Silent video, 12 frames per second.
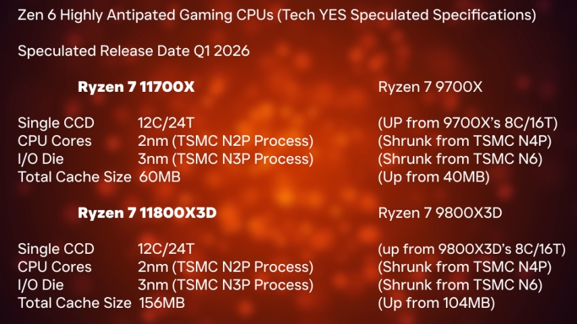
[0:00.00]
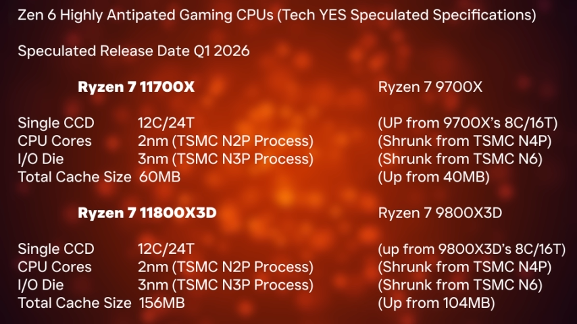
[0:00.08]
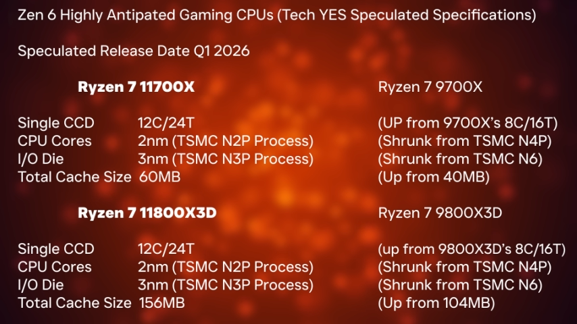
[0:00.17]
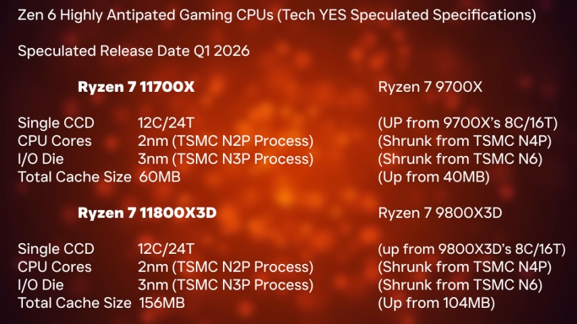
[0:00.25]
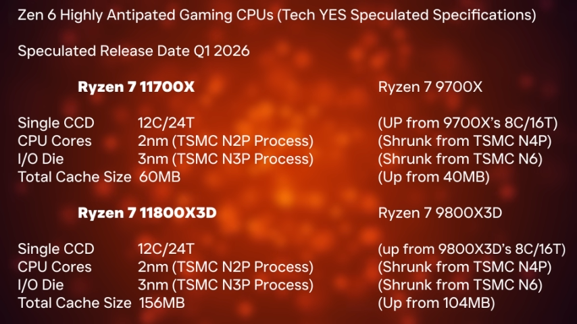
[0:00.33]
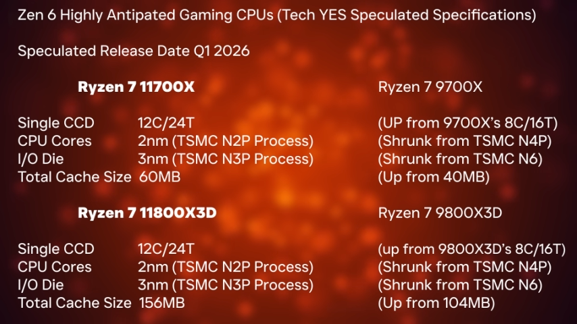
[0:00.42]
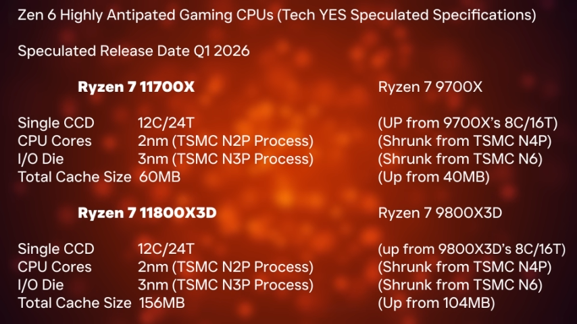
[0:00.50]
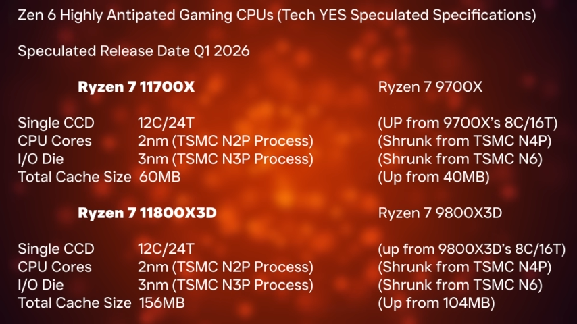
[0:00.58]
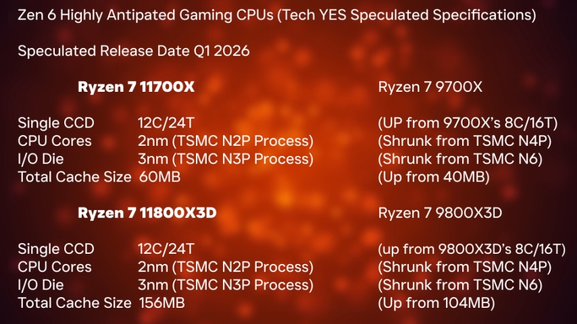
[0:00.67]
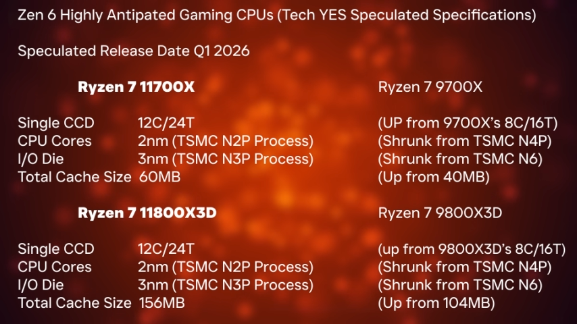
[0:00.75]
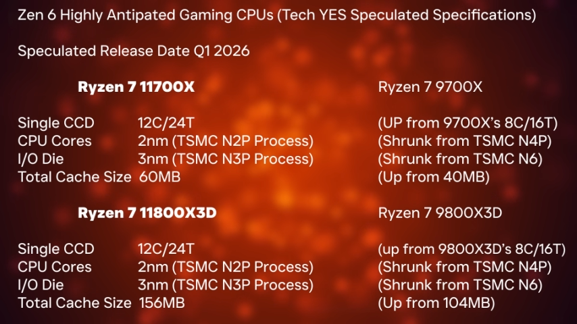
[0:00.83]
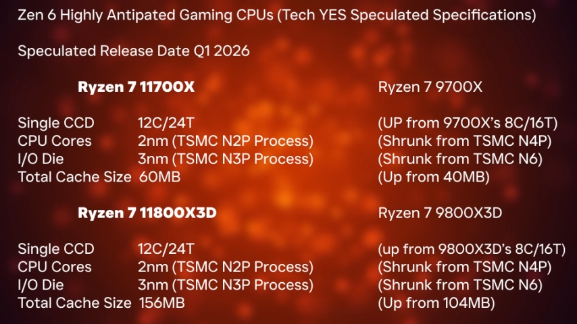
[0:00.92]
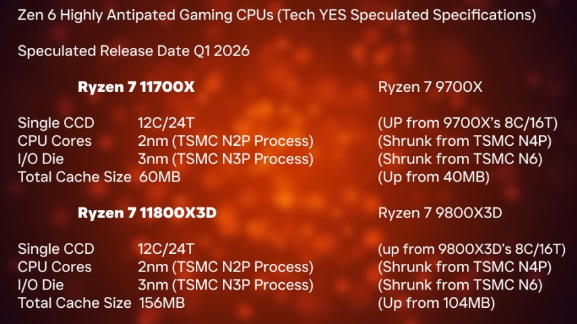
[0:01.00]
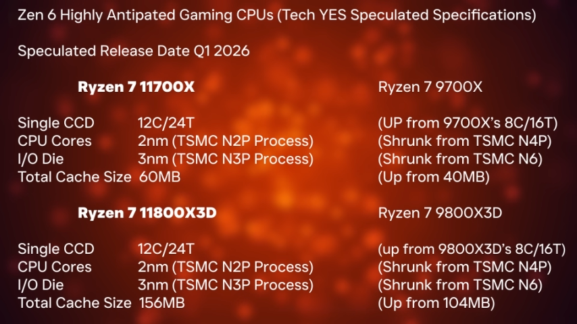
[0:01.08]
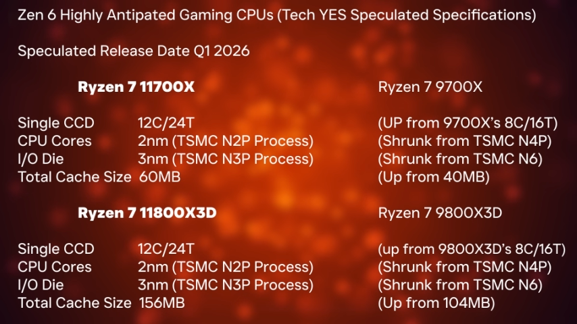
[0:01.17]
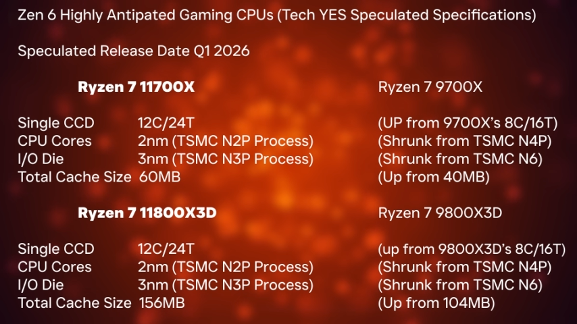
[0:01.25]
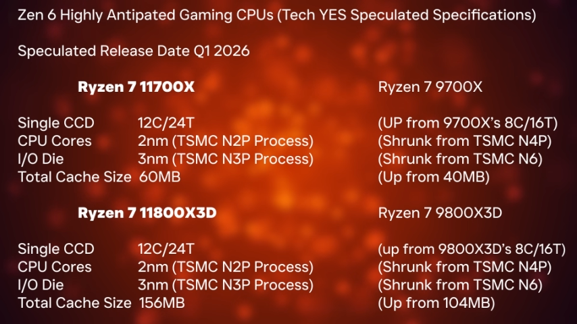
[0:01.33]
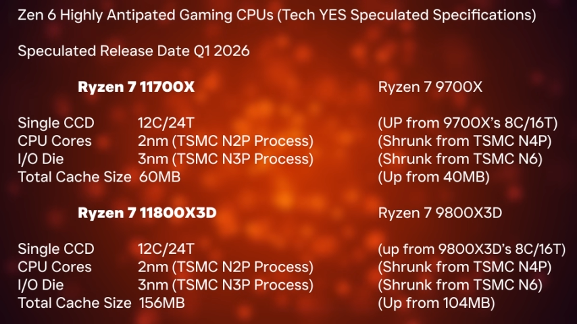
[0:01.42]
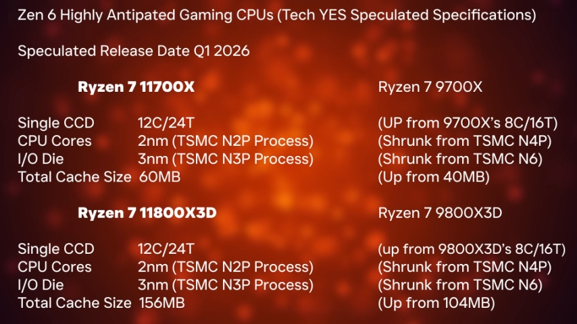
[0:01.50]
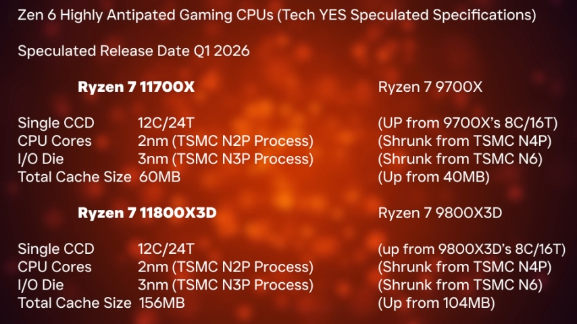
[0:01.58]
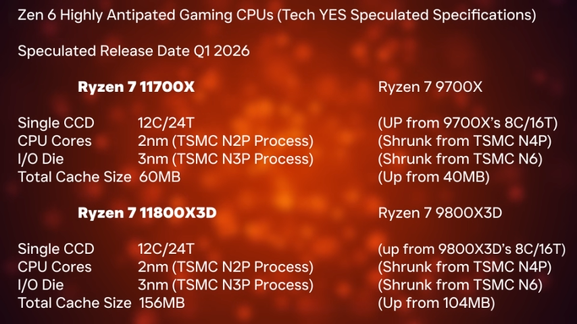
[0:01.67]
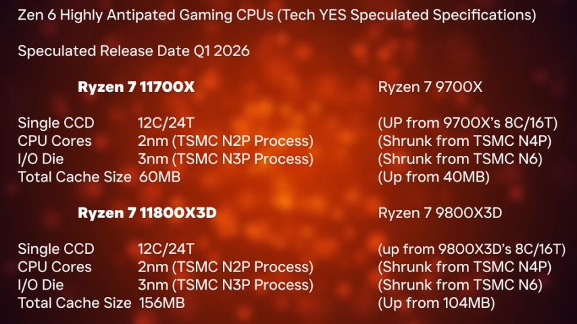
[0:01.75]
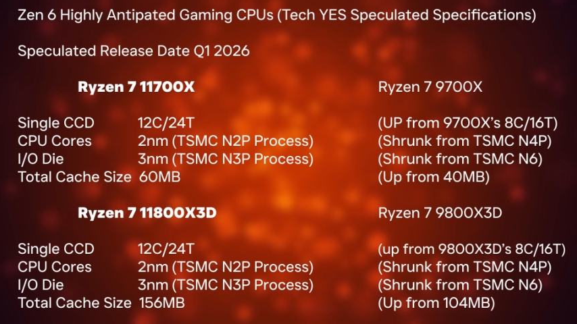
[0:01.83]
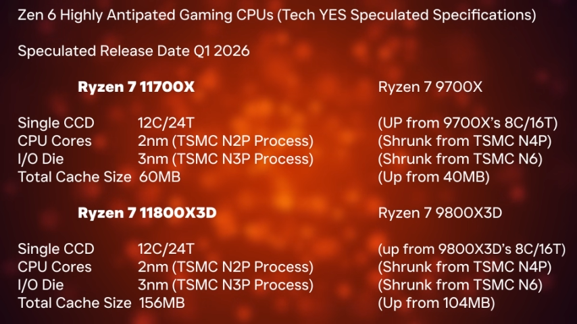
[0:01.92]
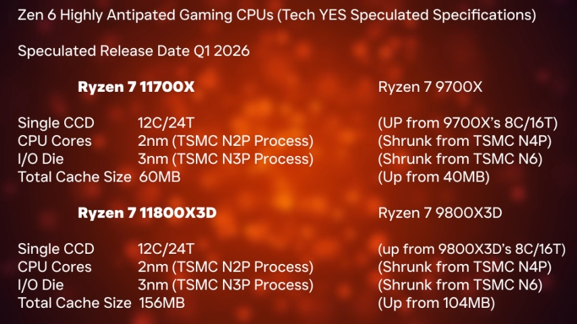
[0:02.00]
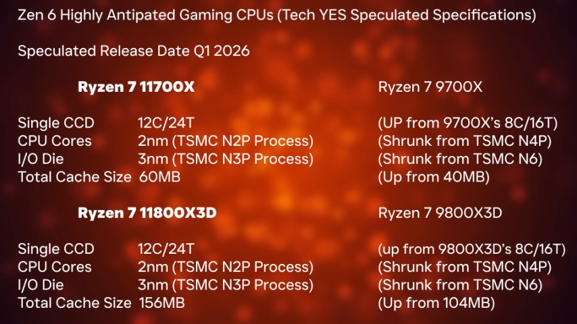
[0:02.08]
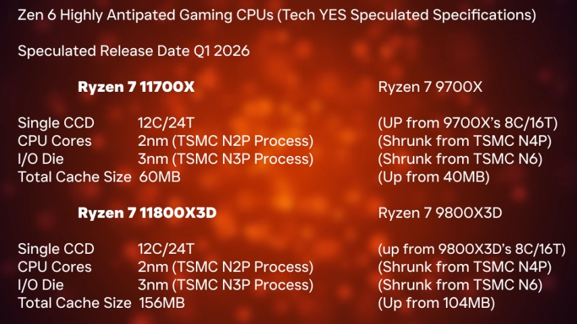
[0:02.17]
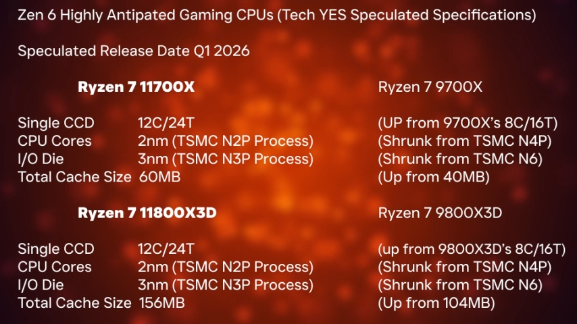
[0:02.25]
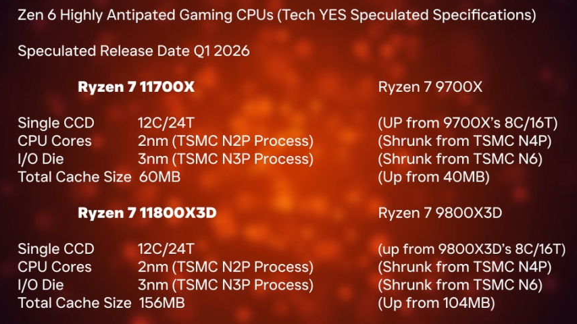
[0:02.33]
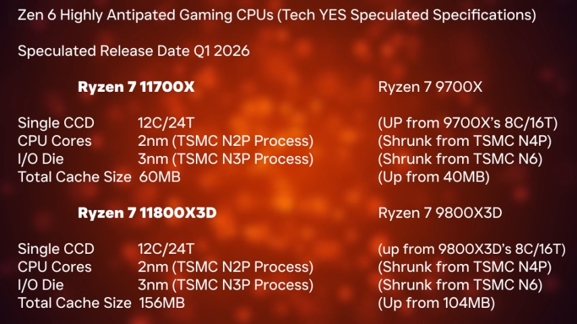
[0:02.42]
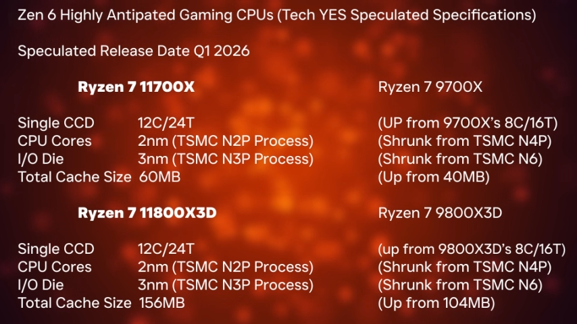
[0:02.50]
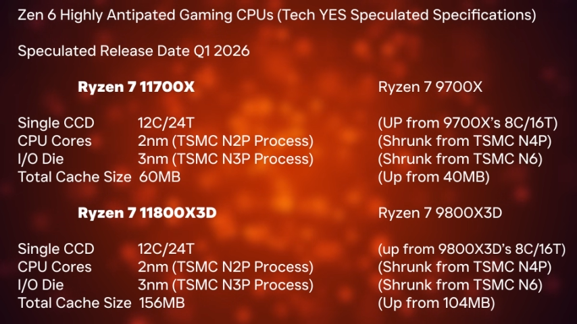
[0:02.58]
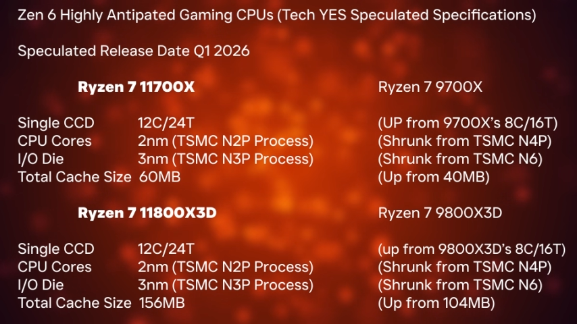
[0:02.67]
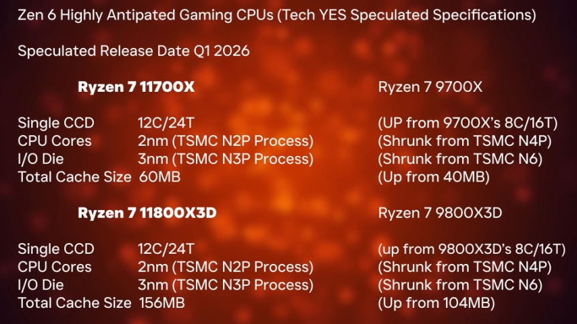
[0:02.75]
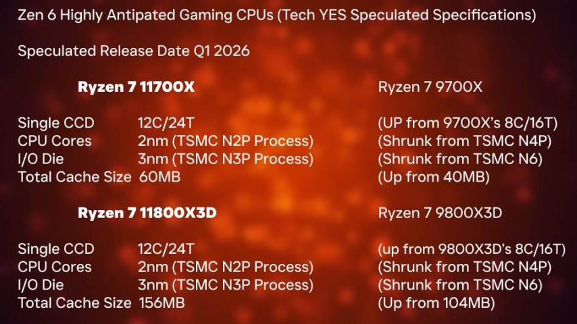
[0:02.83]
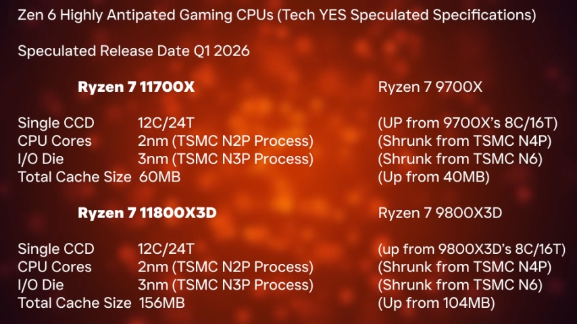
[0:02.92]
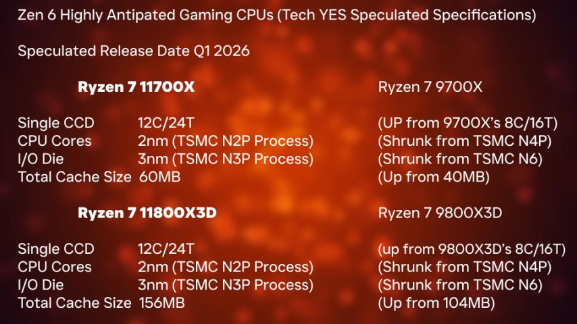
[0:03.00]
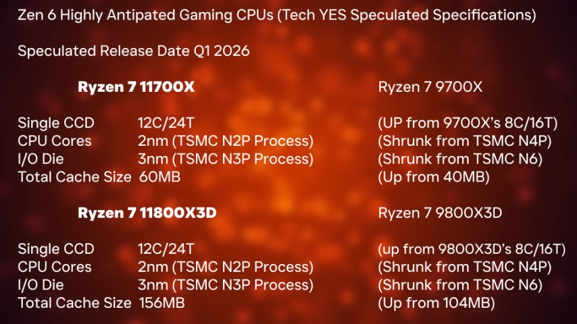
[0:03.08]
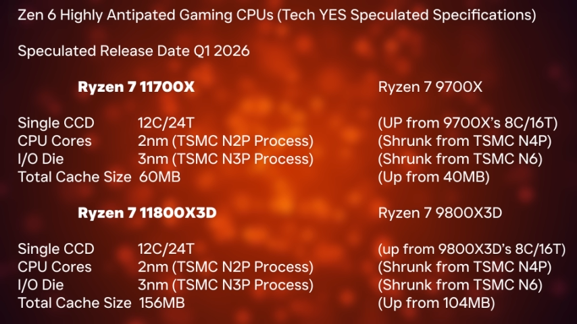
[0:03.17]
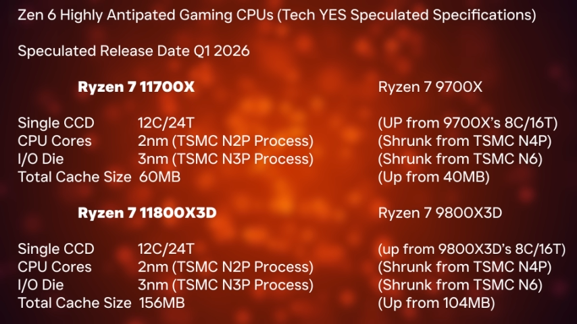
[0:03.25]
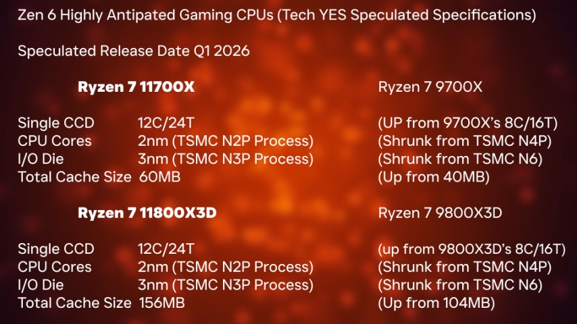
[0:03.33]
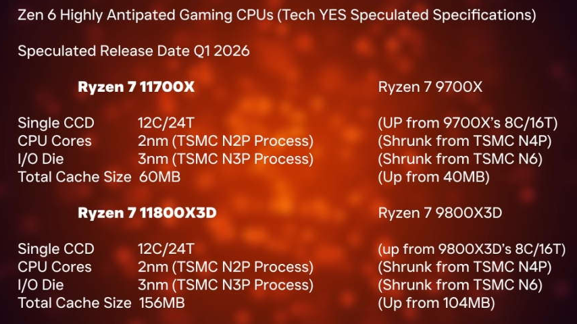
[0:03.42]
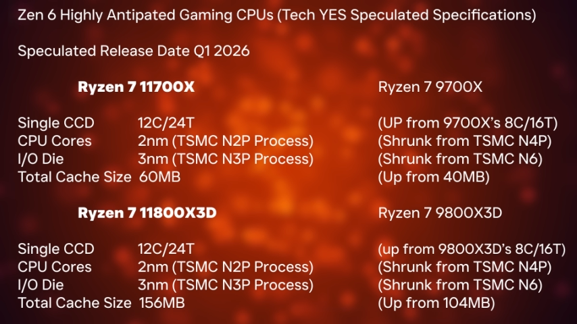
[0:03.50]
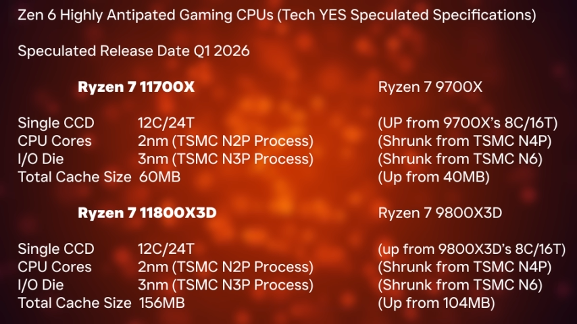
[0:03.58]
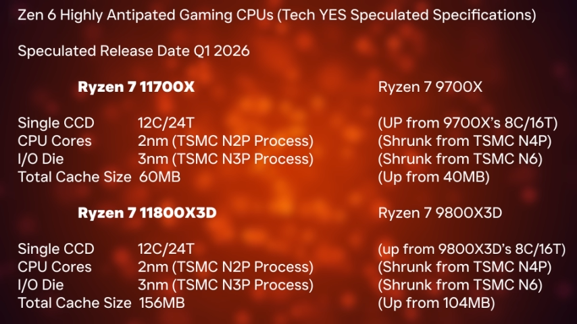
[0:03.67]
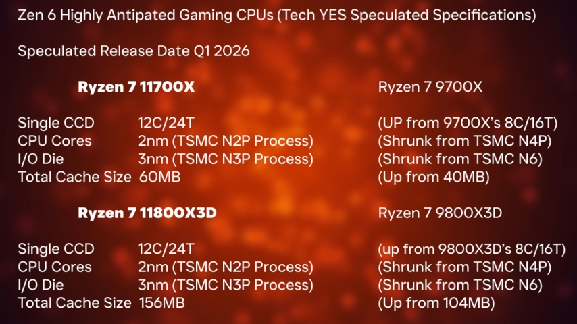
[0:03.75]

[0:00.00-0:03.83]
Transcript: (no speaker visible)